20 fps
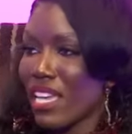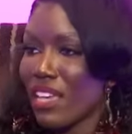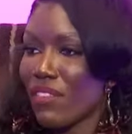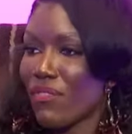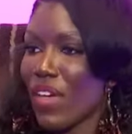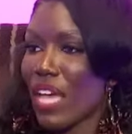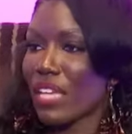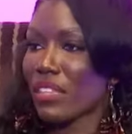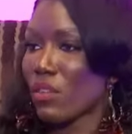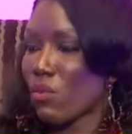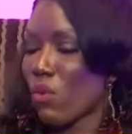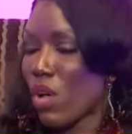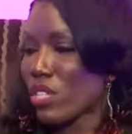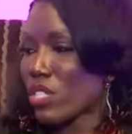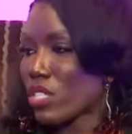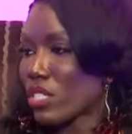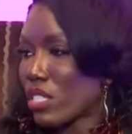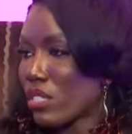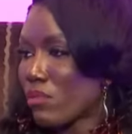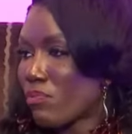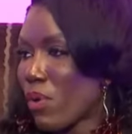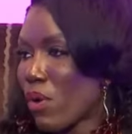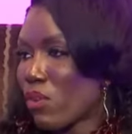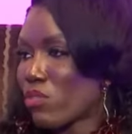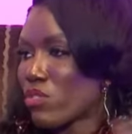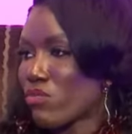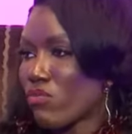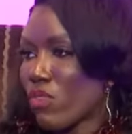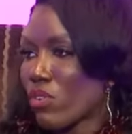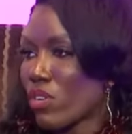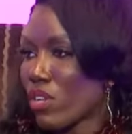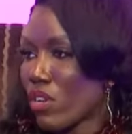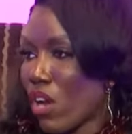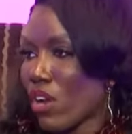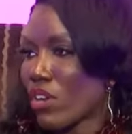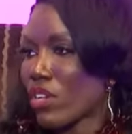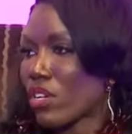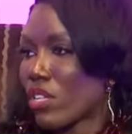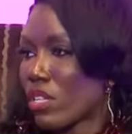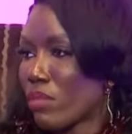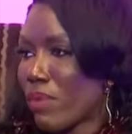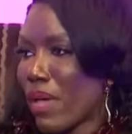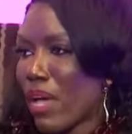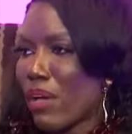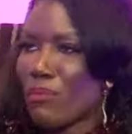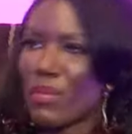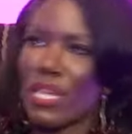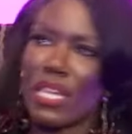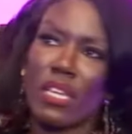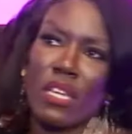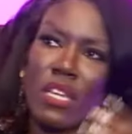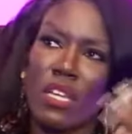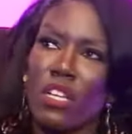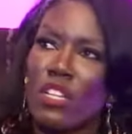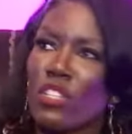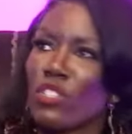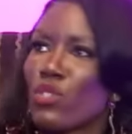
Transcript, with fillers: In fact, the Washington Post wrote an article about me